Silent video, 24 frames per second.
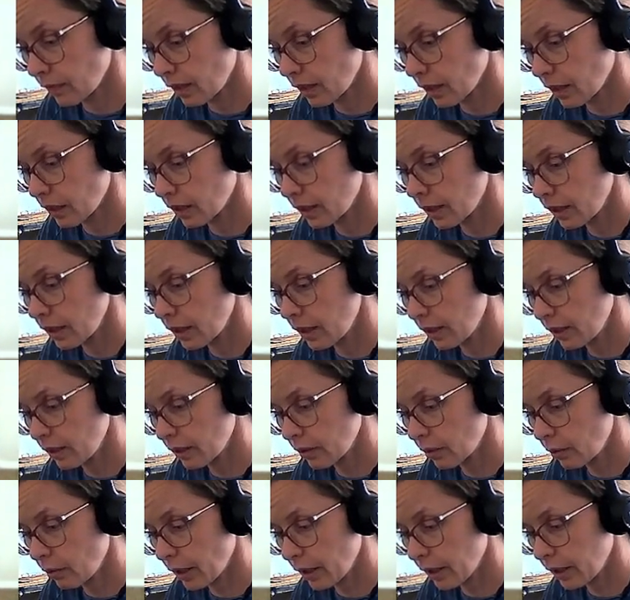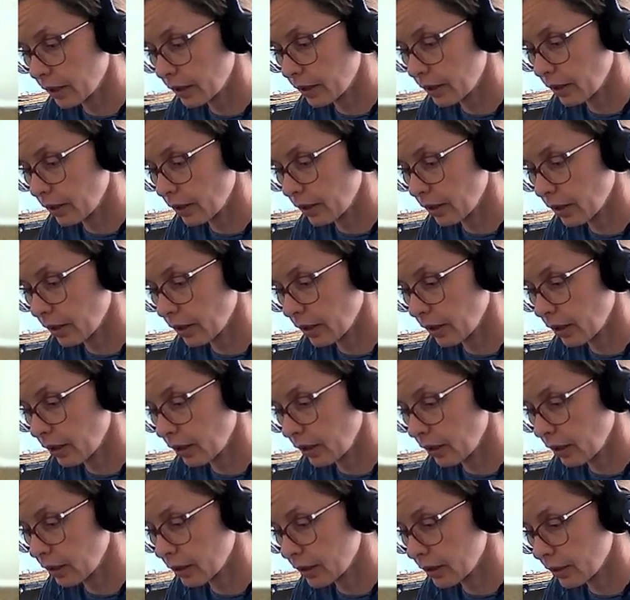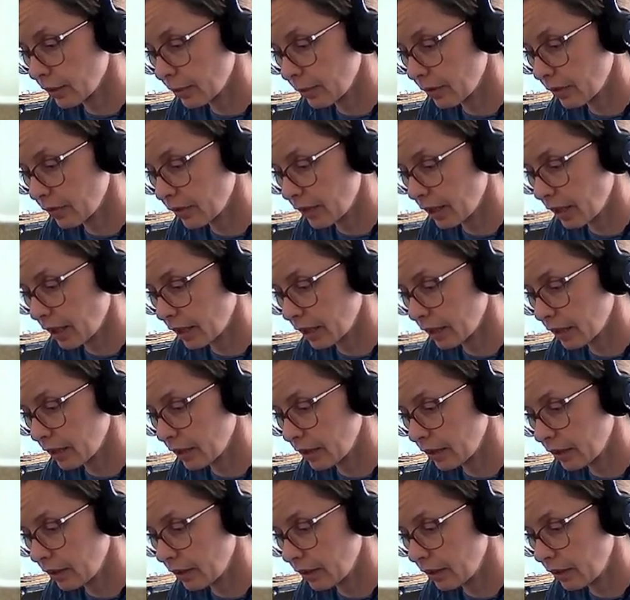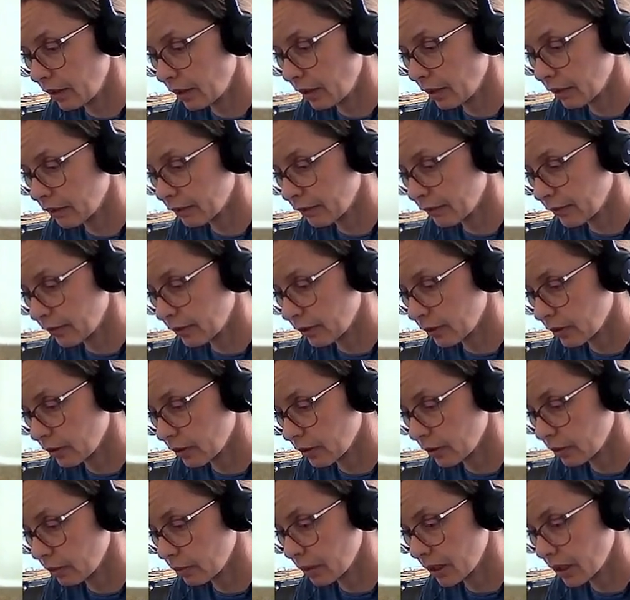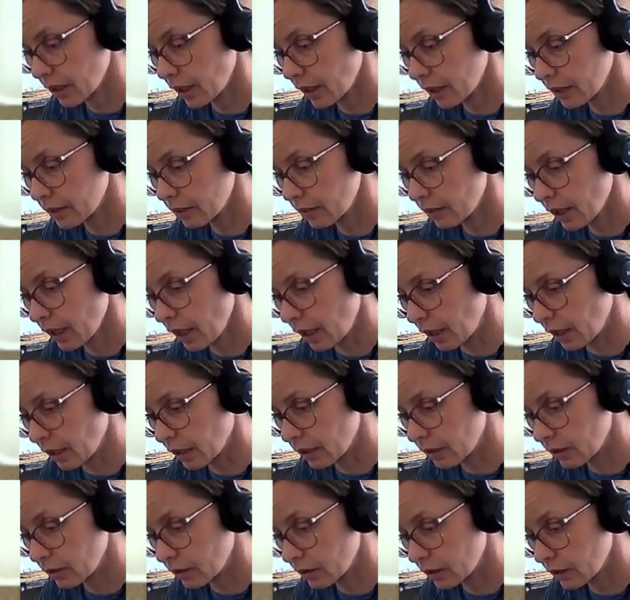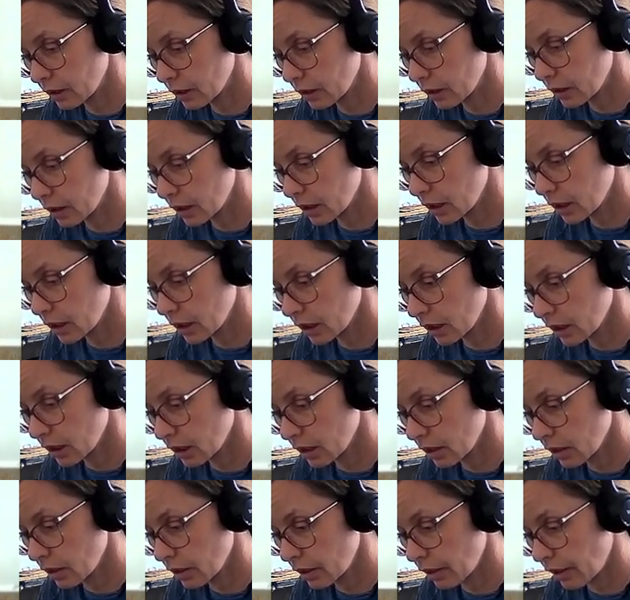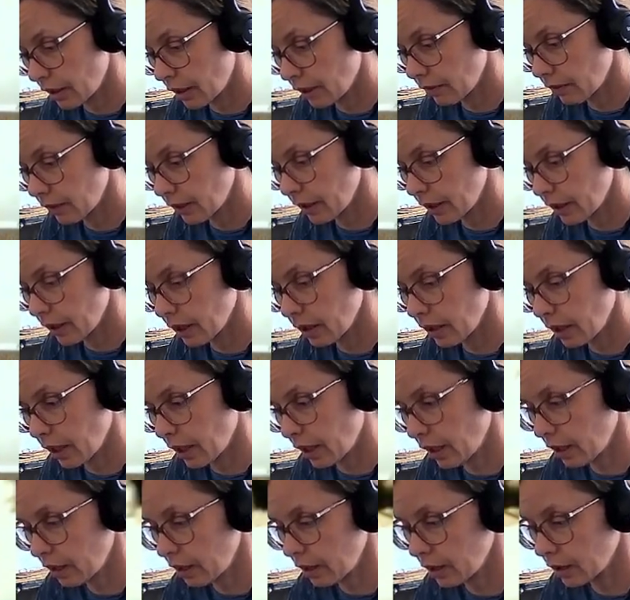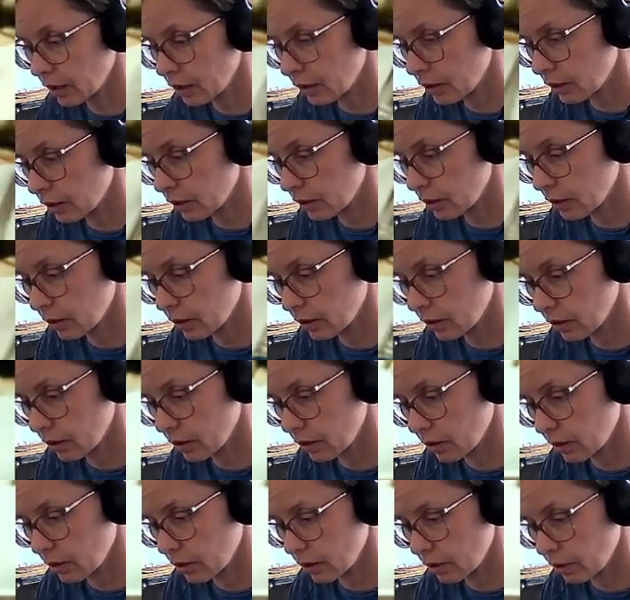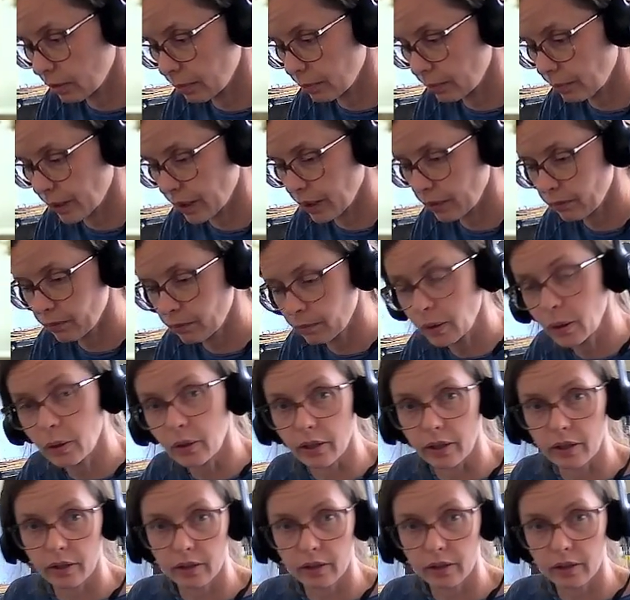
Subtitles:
Didn't quite darken some of that enough, but that's okay. Now I can add a bit more.